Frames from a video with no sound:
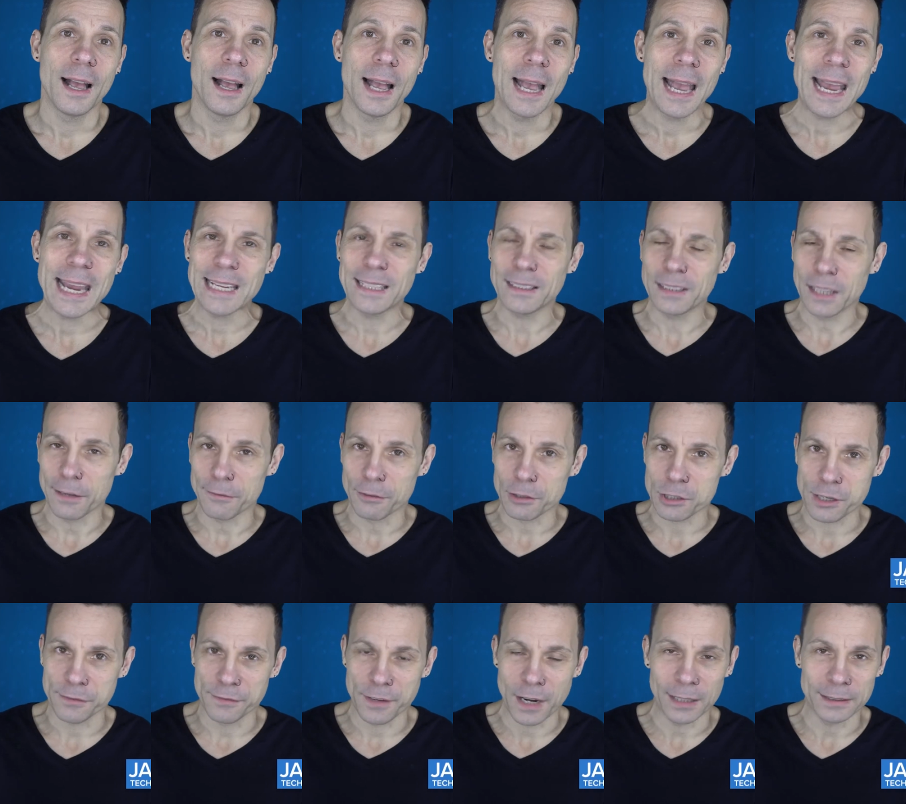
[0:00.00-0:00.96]
Hey,
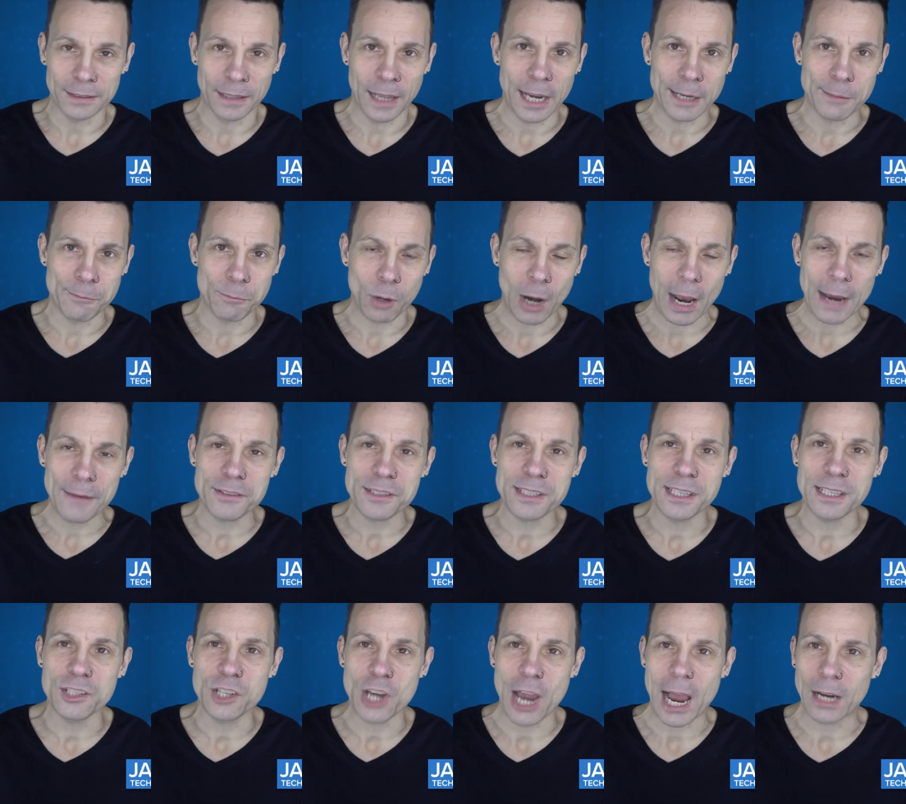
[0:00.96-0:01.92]
lovers of online
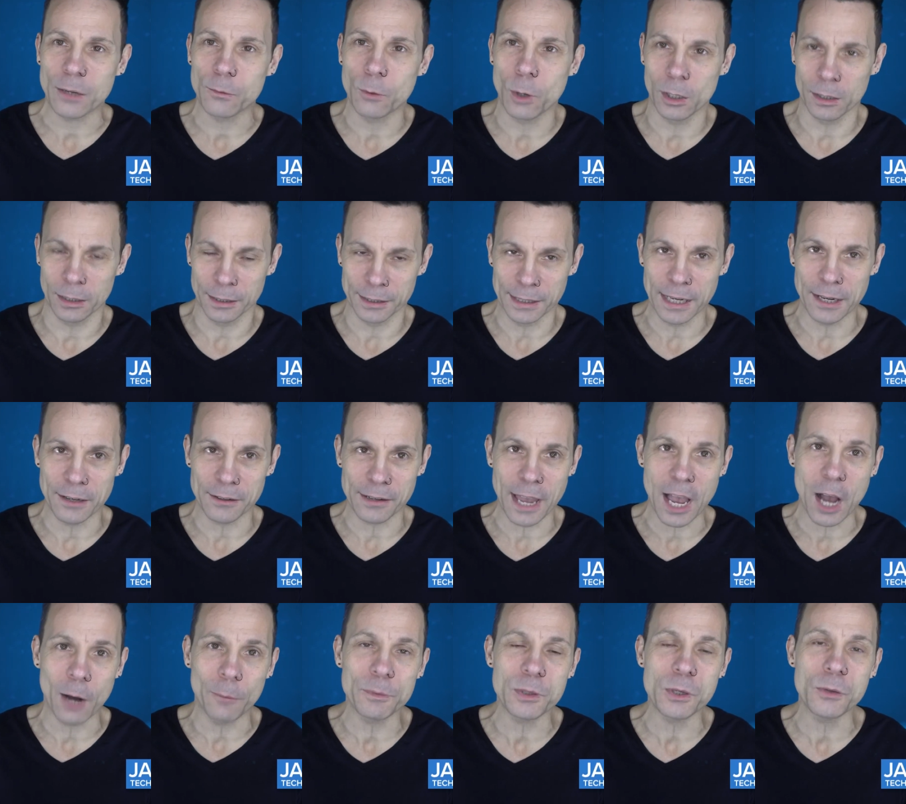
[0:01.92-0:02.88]
privacy, Jack Wallen here to
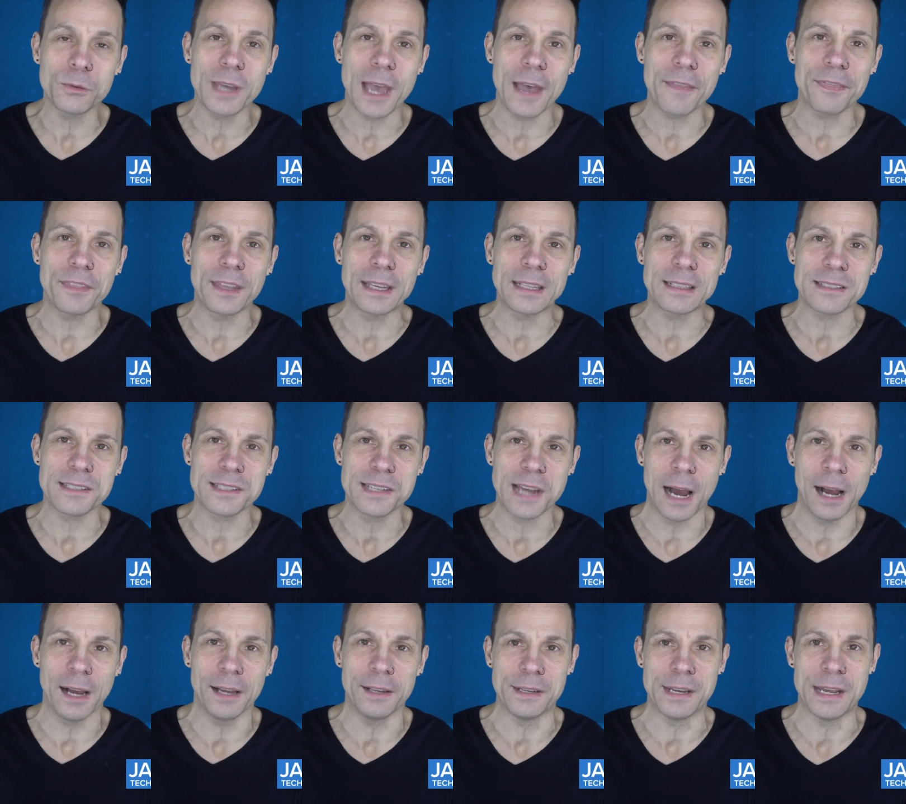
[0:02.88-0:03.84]
help you get things
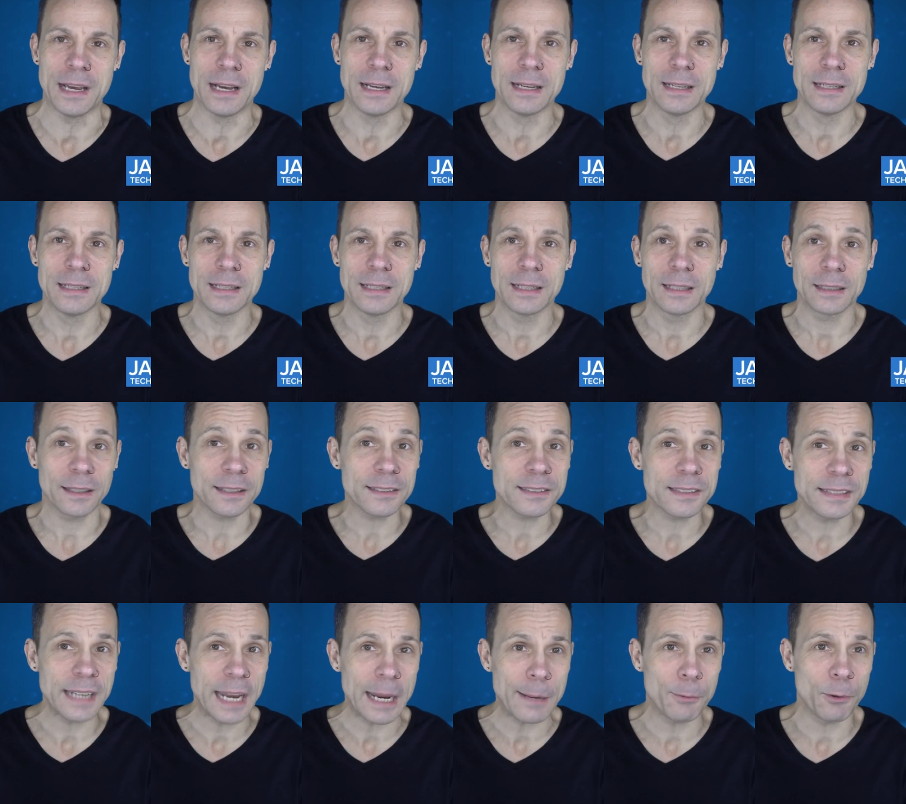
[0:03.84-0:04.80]
done.
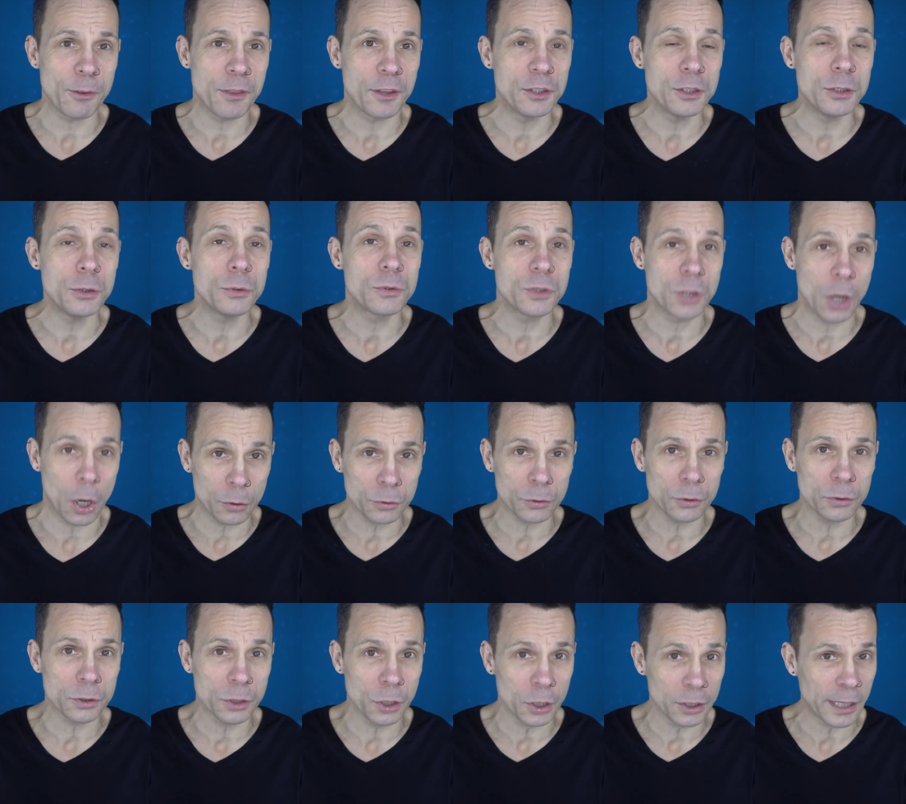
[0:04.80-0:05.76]
Let's enable the new
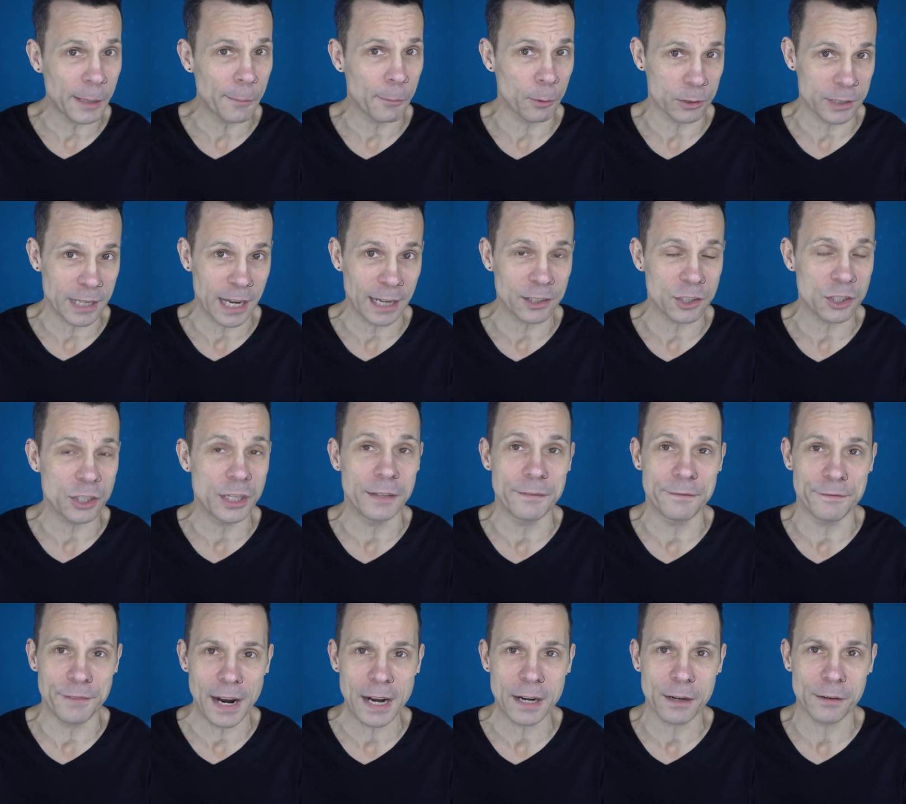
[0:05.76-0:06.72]
total cookie protection
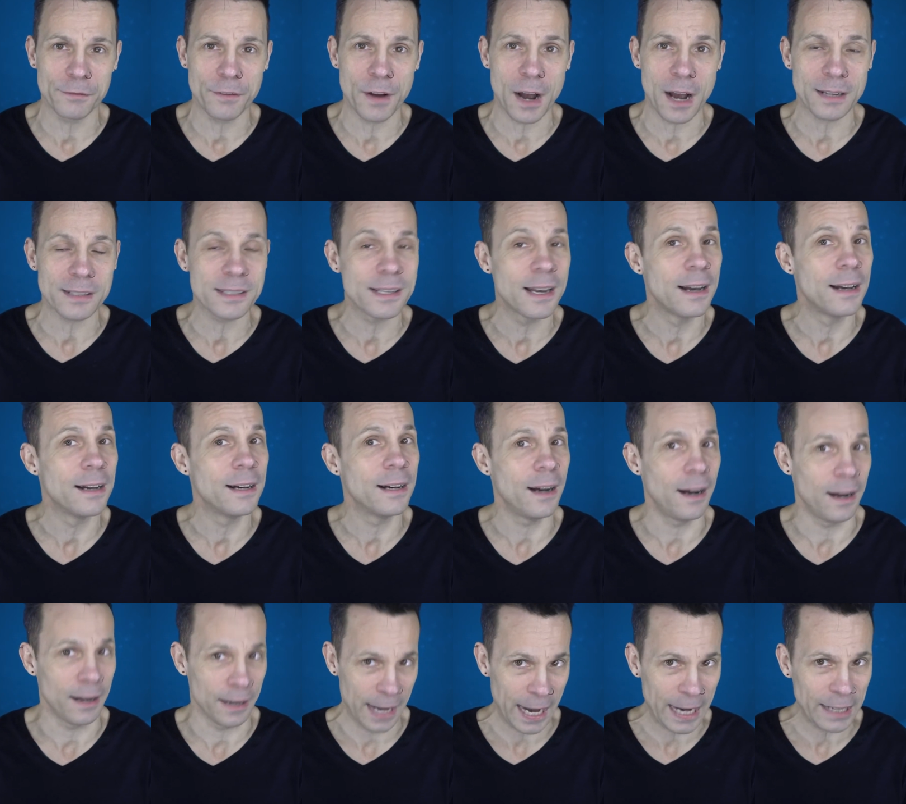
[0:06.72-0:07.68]
in Firefox
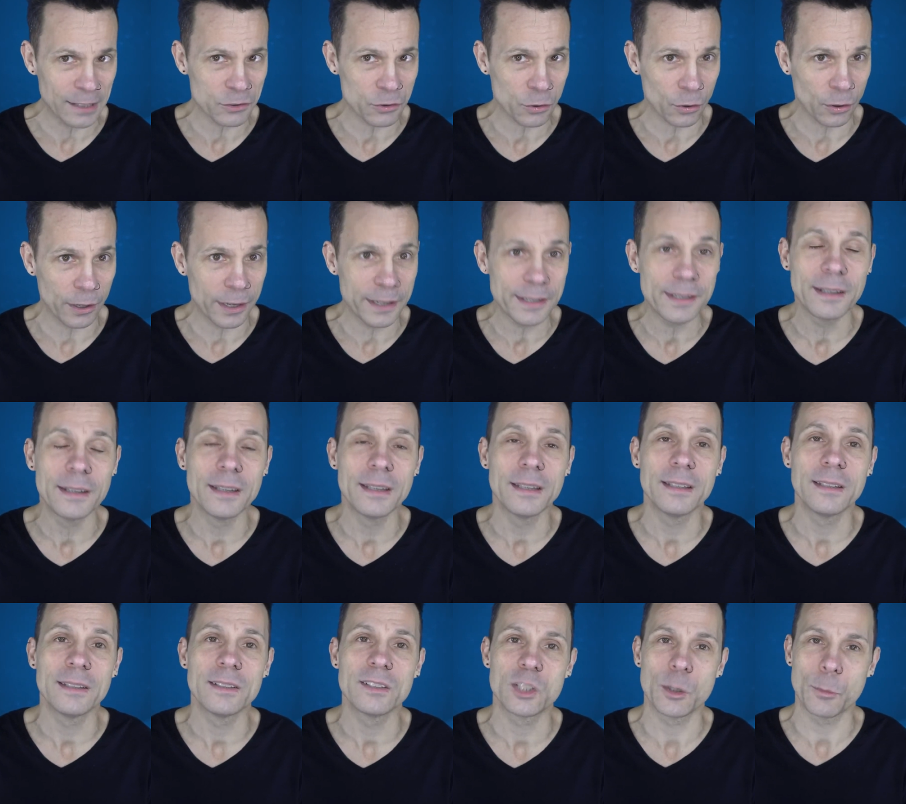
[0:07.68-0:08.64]
on Android
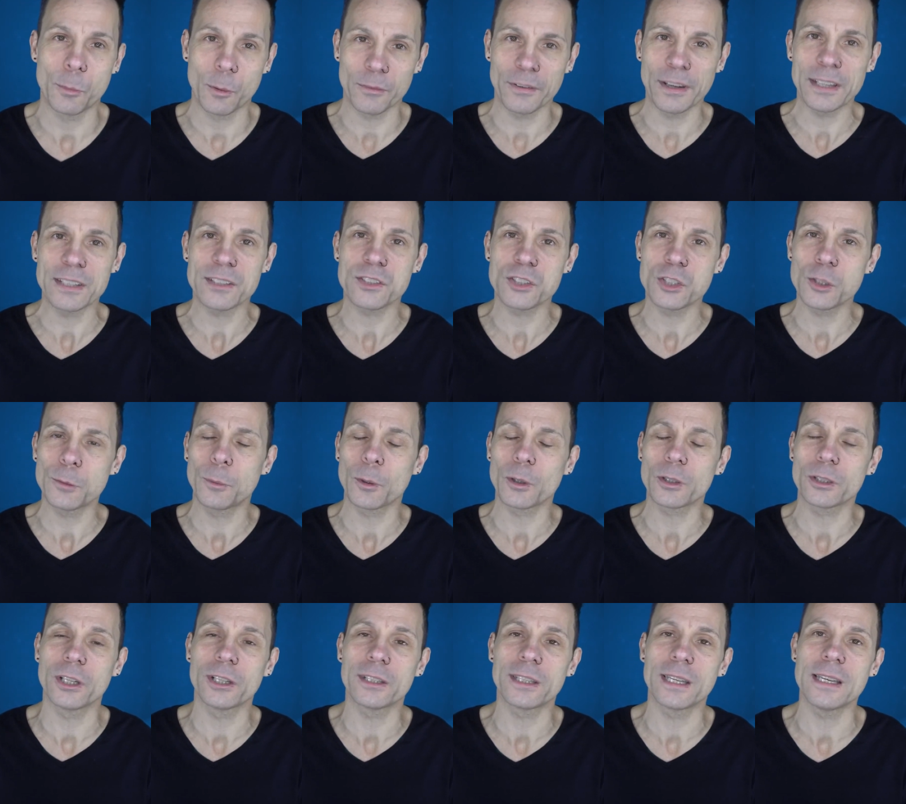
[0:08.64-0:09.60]
to prevent super
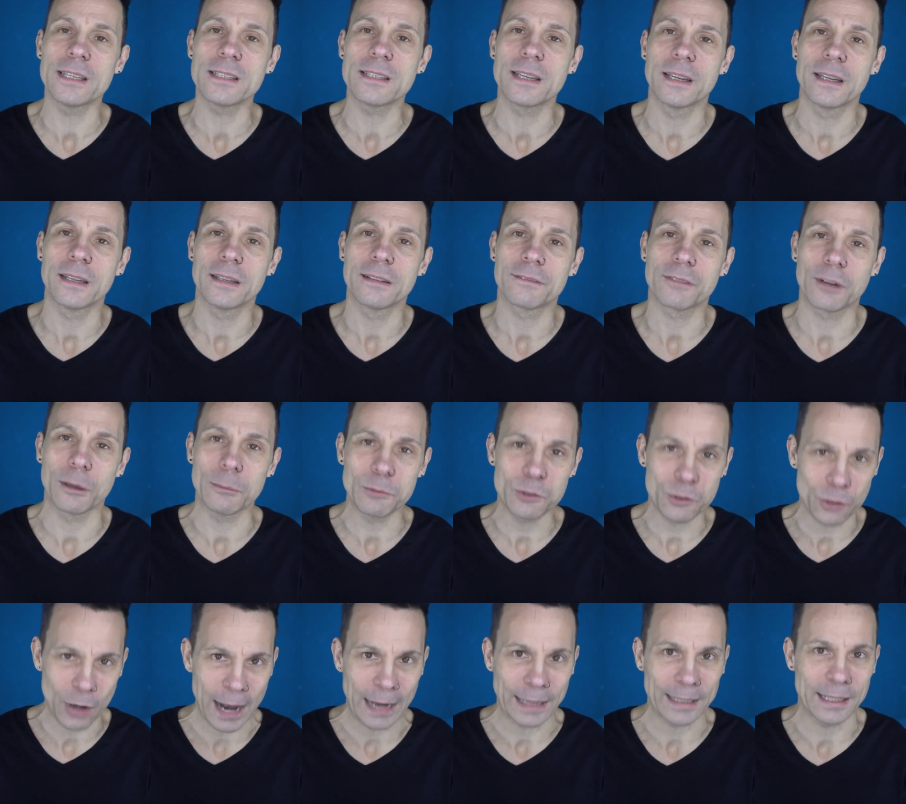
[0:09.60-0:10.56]
cookies from
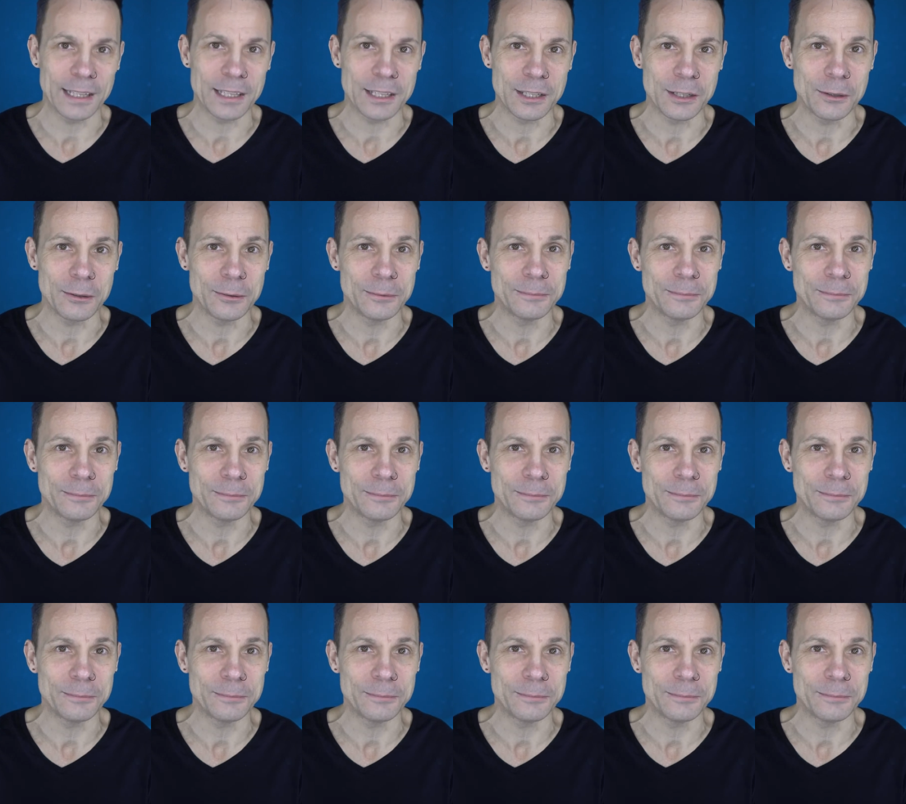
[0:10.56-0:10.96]
tracking you.